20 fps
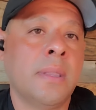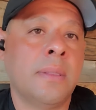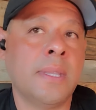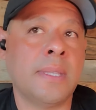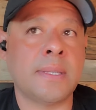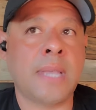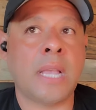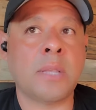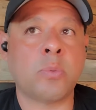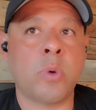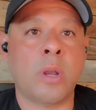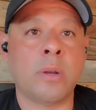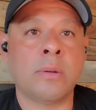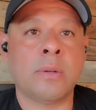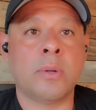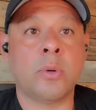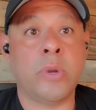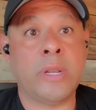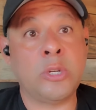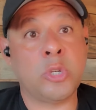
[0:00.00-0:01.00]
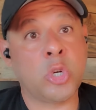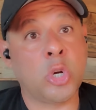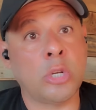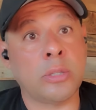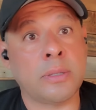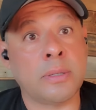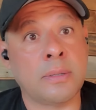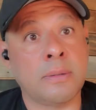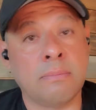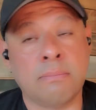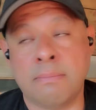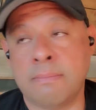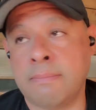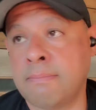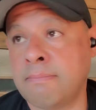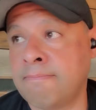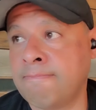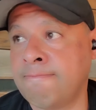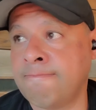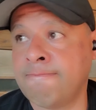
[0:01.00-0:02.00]
These guys wear green shirts.
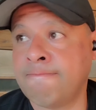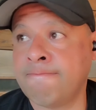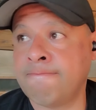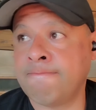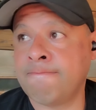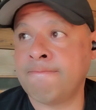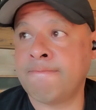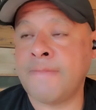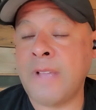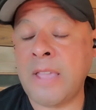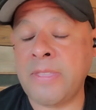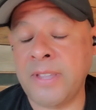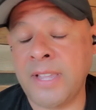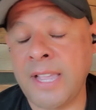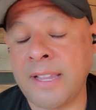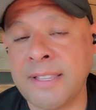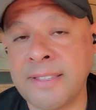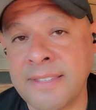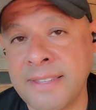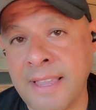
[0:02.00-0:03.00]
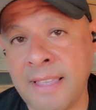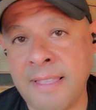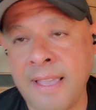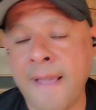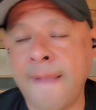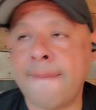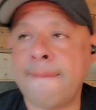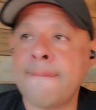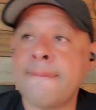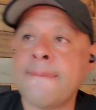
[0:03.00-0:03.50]
I think I can say that.